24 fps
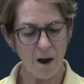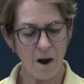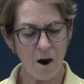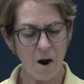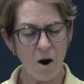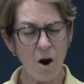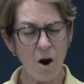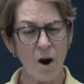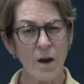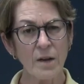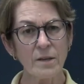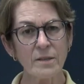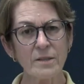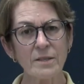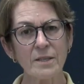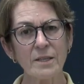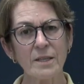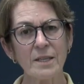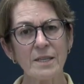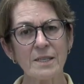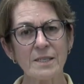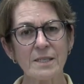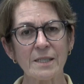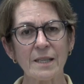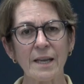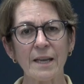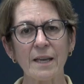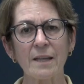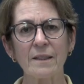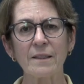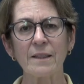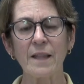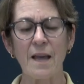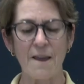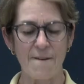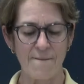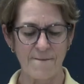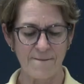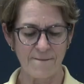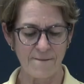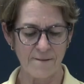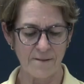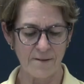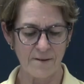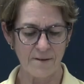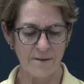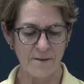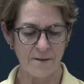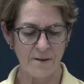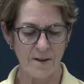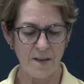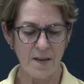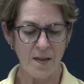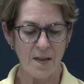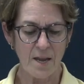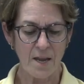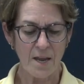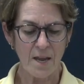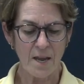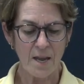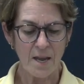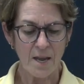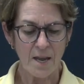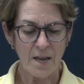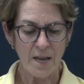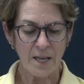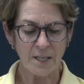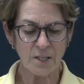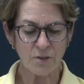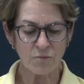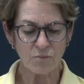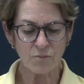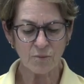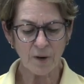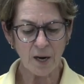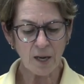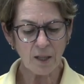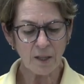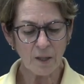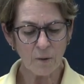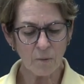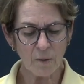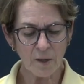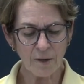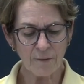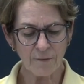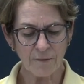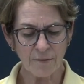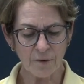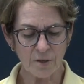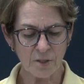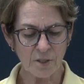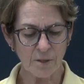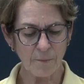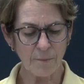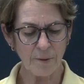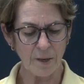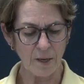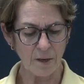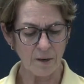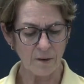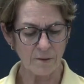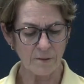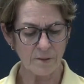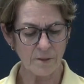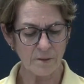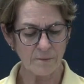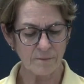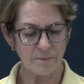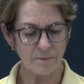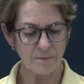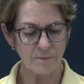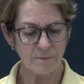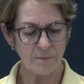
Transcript: Art is like life. It's rarely what it first appears.